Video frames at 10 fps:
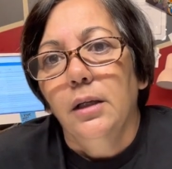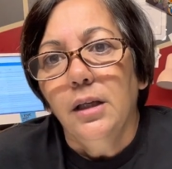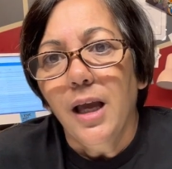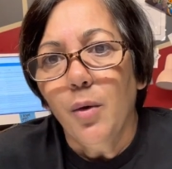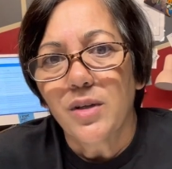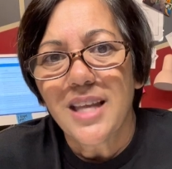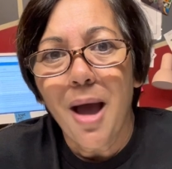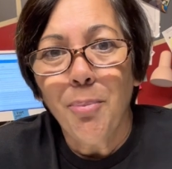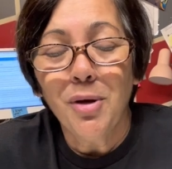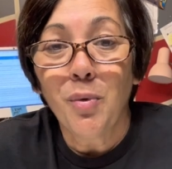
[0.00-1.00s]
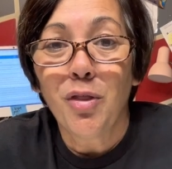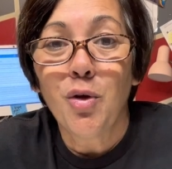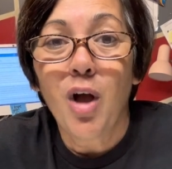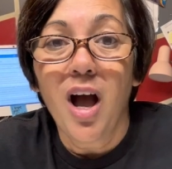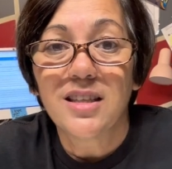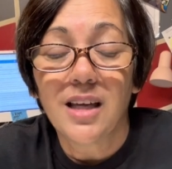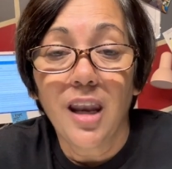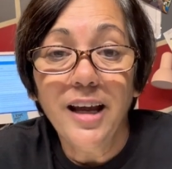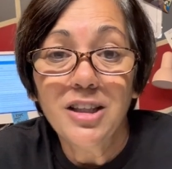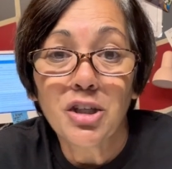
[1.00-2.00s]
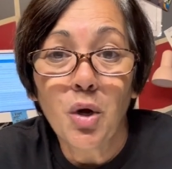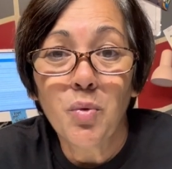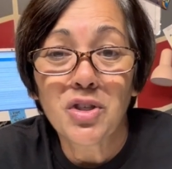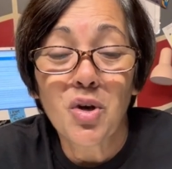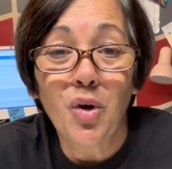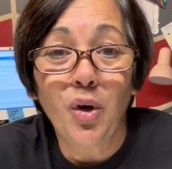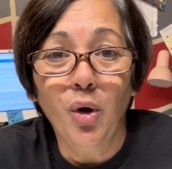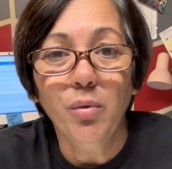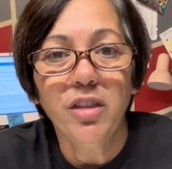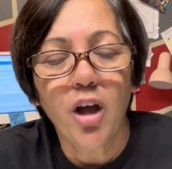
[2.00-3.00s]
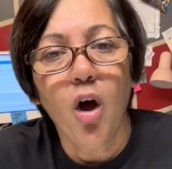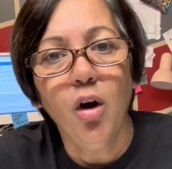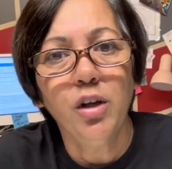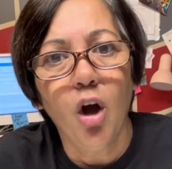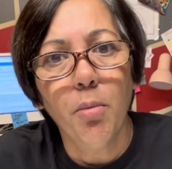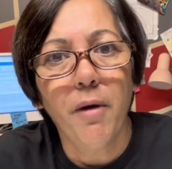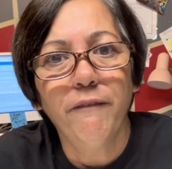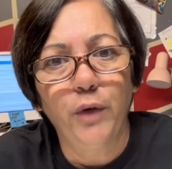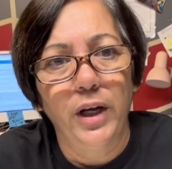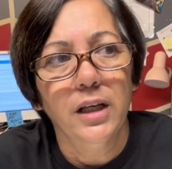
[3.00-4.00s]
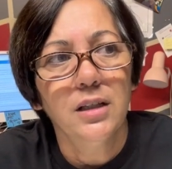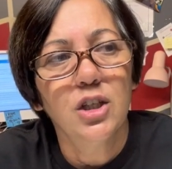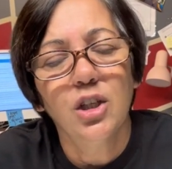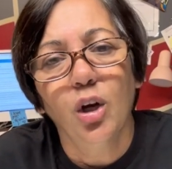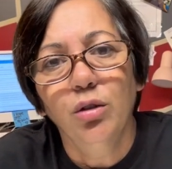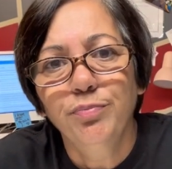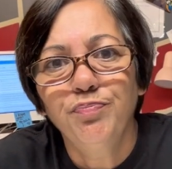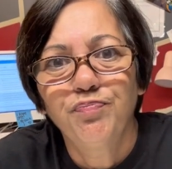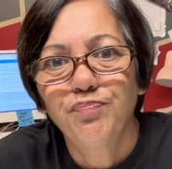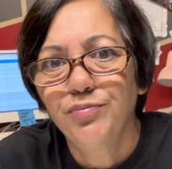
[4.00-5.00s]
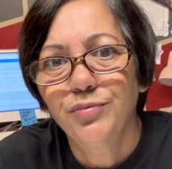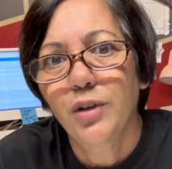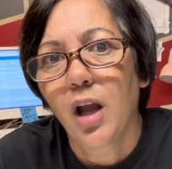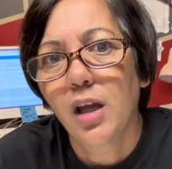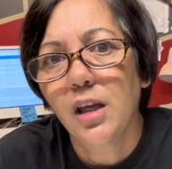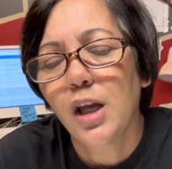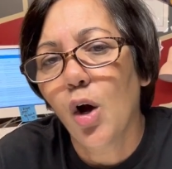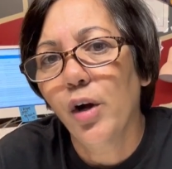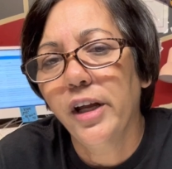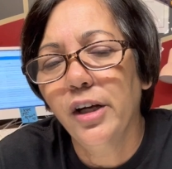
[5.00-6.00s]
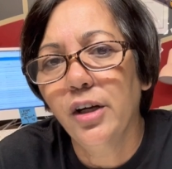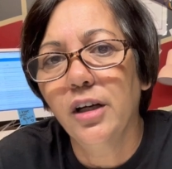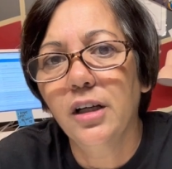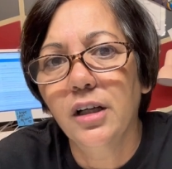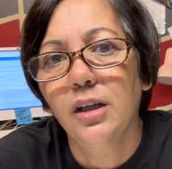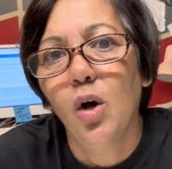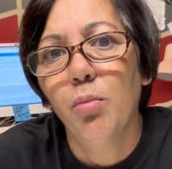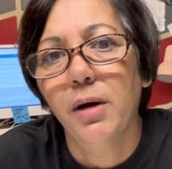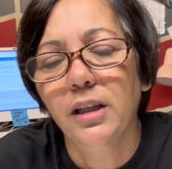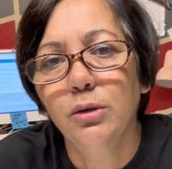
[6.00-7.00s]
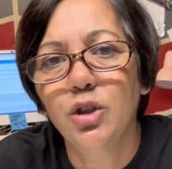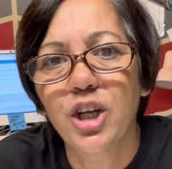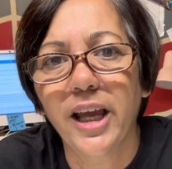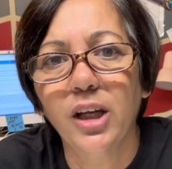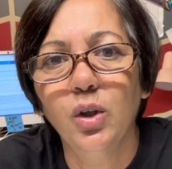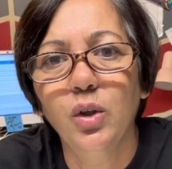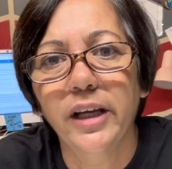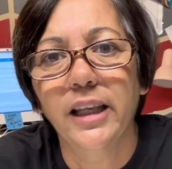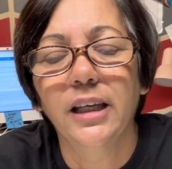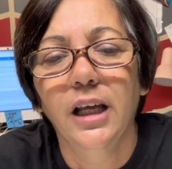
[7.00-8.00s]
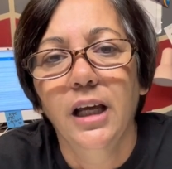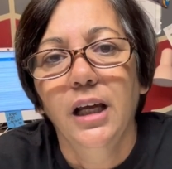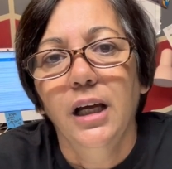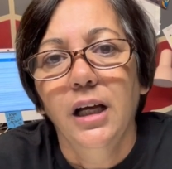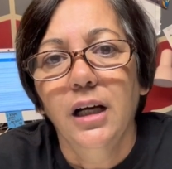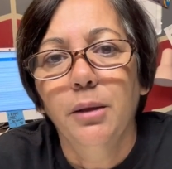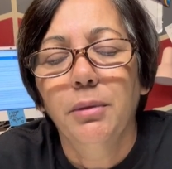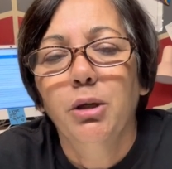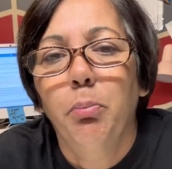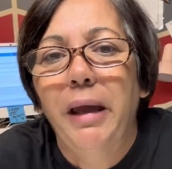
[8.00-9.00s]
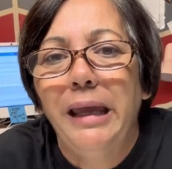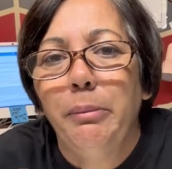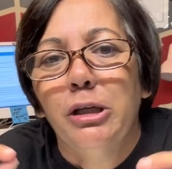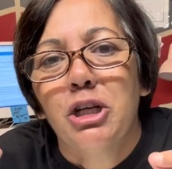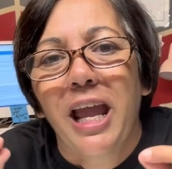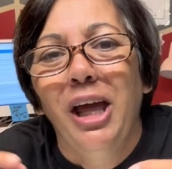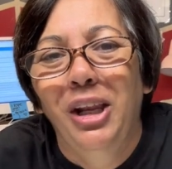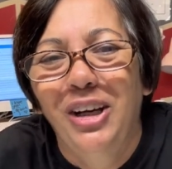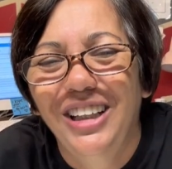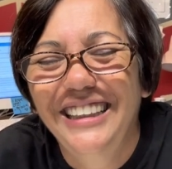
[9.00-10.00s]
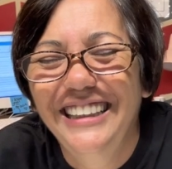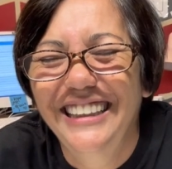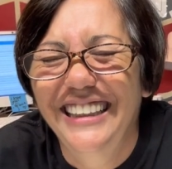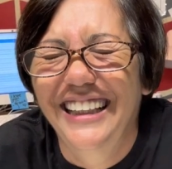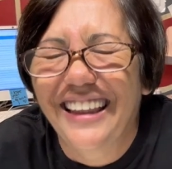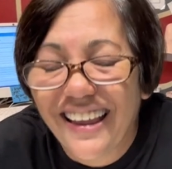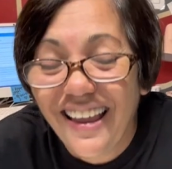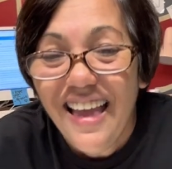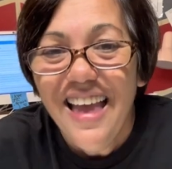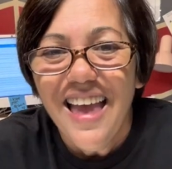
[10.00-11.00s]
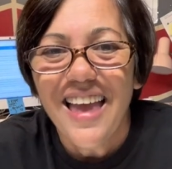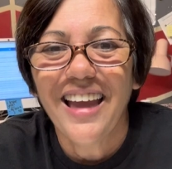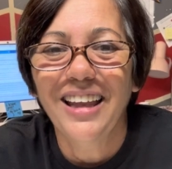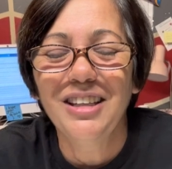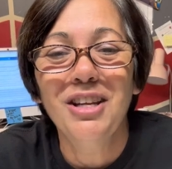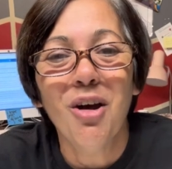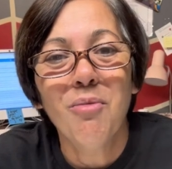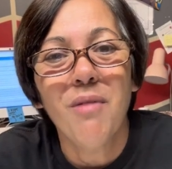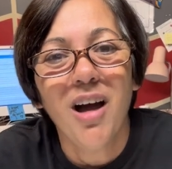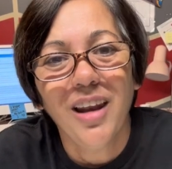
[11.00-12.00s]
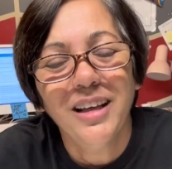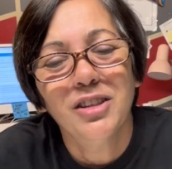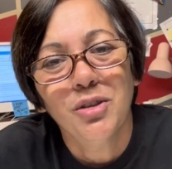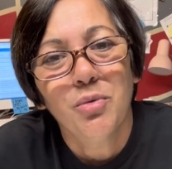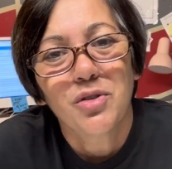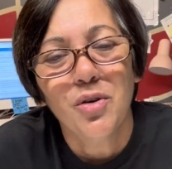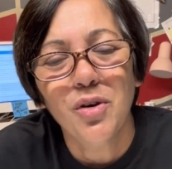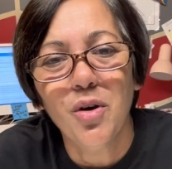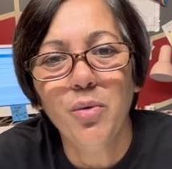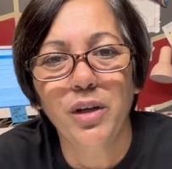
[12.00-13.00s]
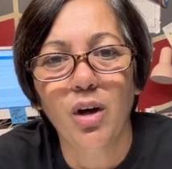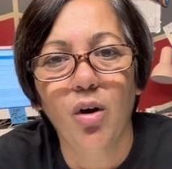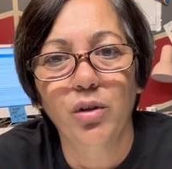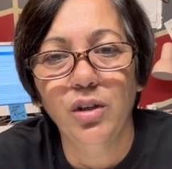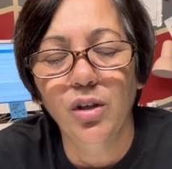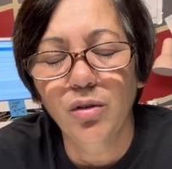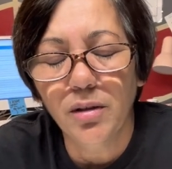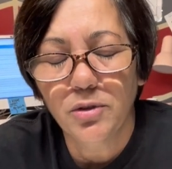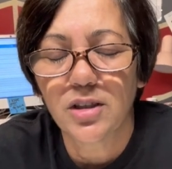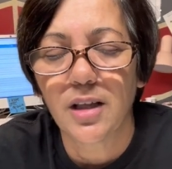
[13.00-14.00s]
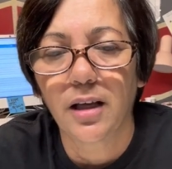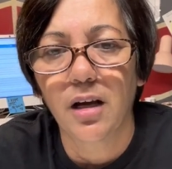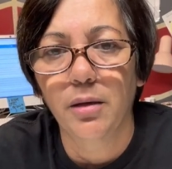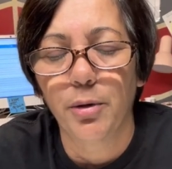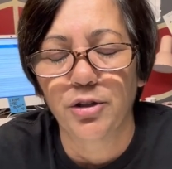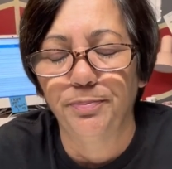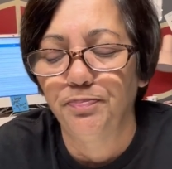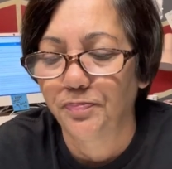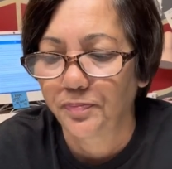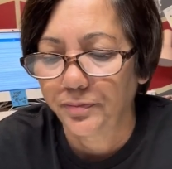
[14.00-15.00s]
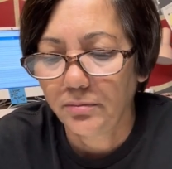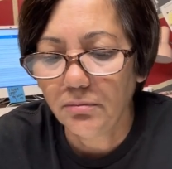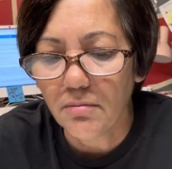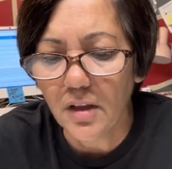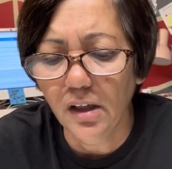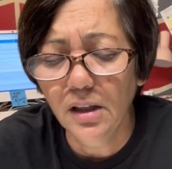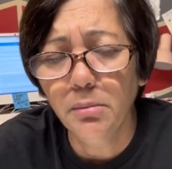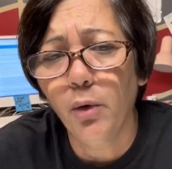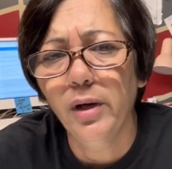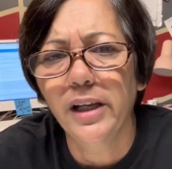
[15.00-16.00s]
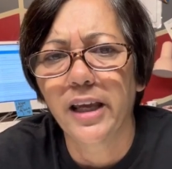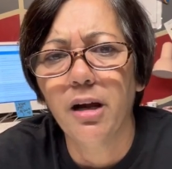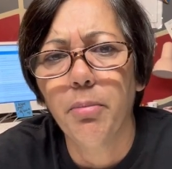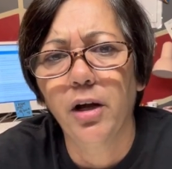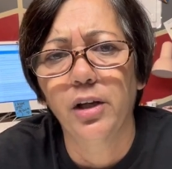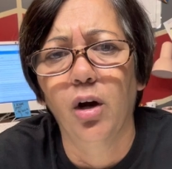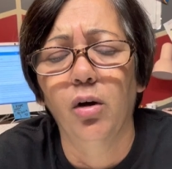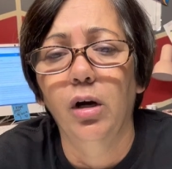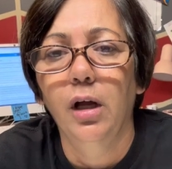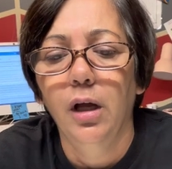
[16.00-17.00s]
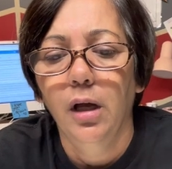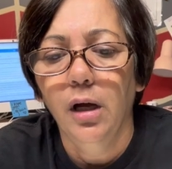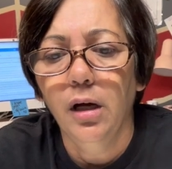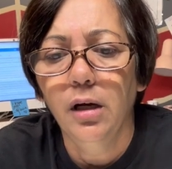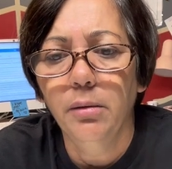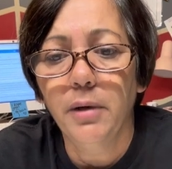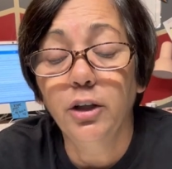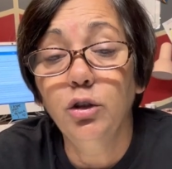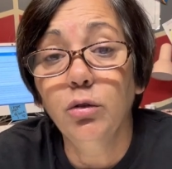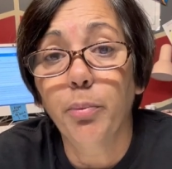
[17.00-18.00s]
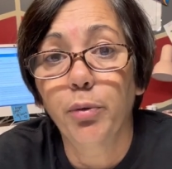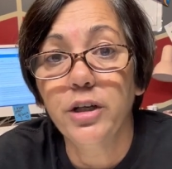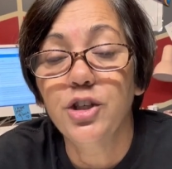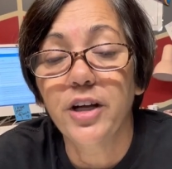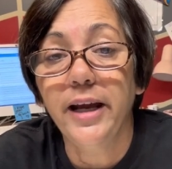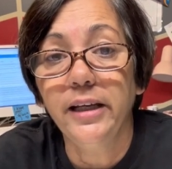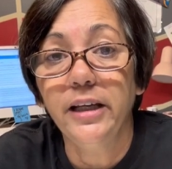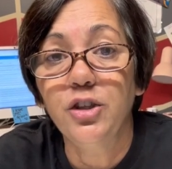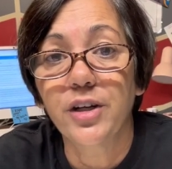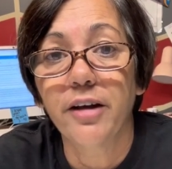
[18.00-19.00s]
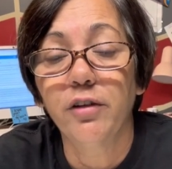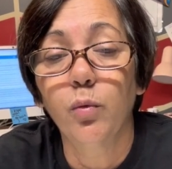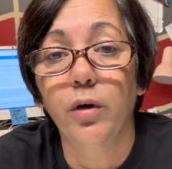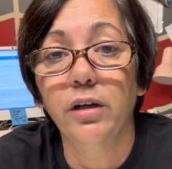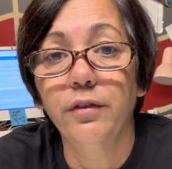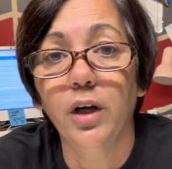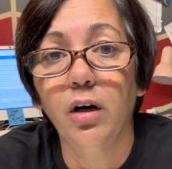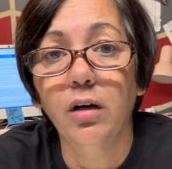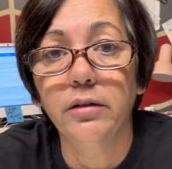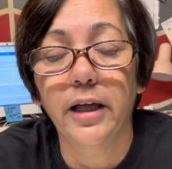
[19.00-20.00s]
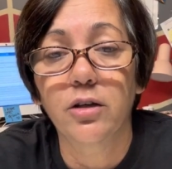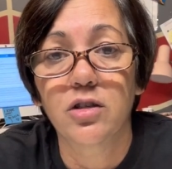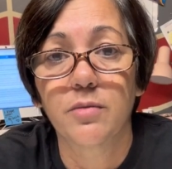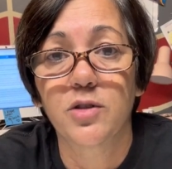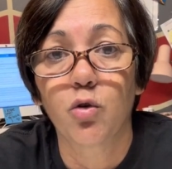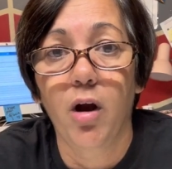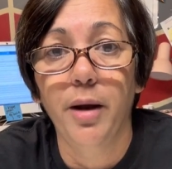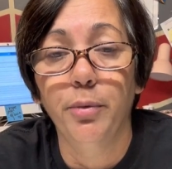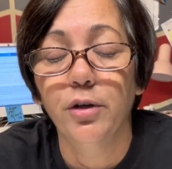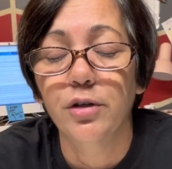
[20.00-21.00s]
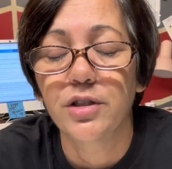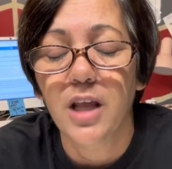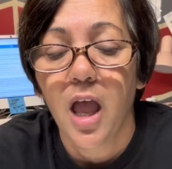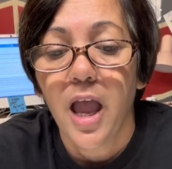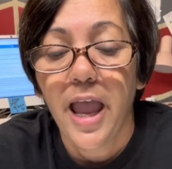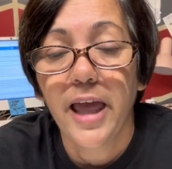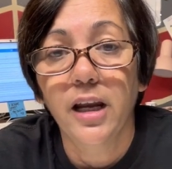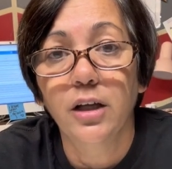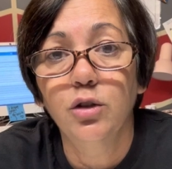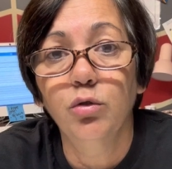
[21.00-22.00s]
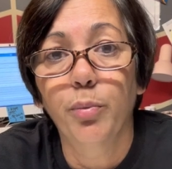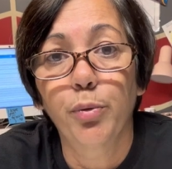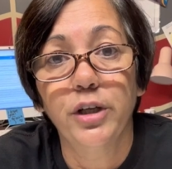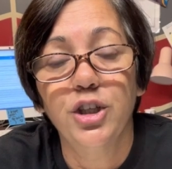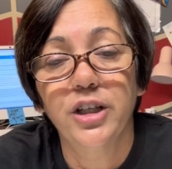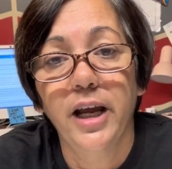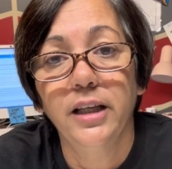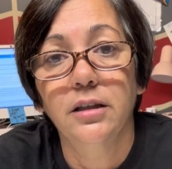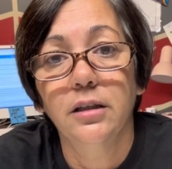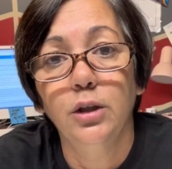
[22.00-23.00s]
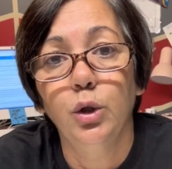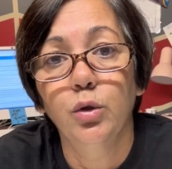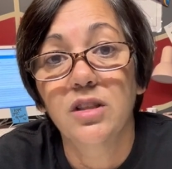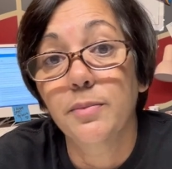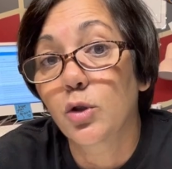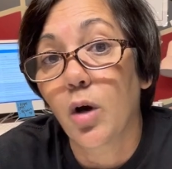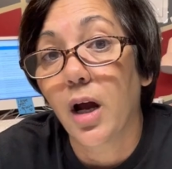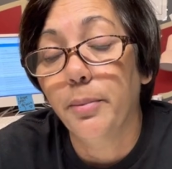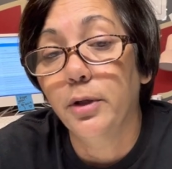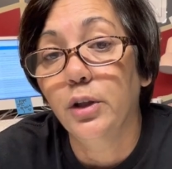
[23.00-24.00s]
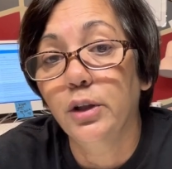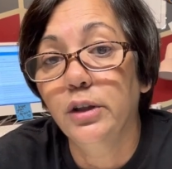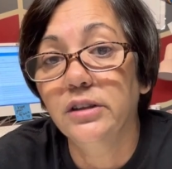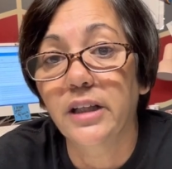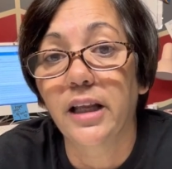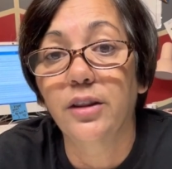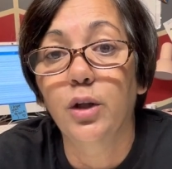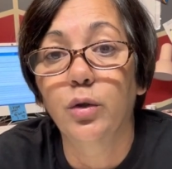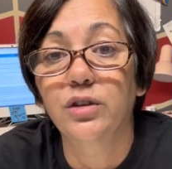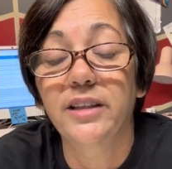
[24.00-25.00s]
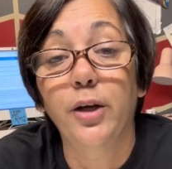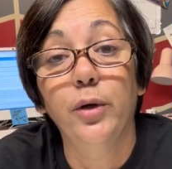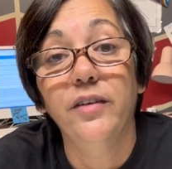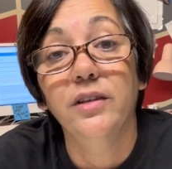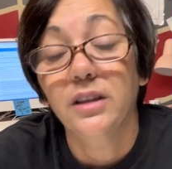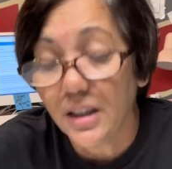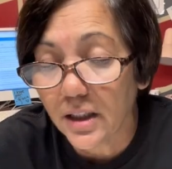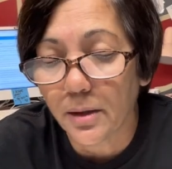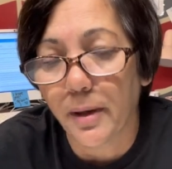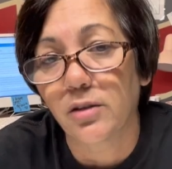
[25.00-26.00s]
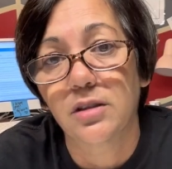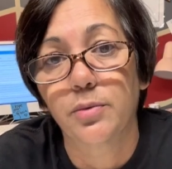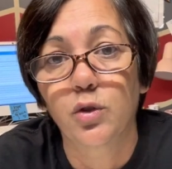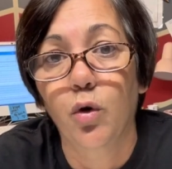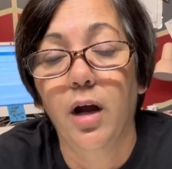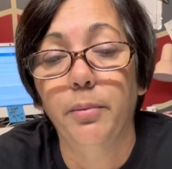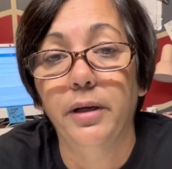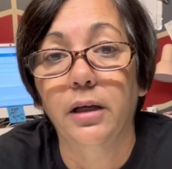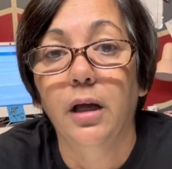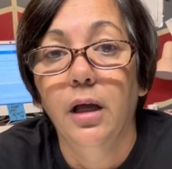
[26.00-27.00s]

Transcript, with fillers: Yeah, what's happening with you guys? I like to know what's going on with y'all. Y'all my friends, you know. Y'all here uh, on my little channel and uh, my little baby channel. and y'all, I like to know what's going on with y'all. You know, I'm just that kind of person. Um, I really care about y'all. Um, I do appreciate each and every one of y'all that are subscribers, and I do appreciate the new subscribers and those that are even thinking about subscribing.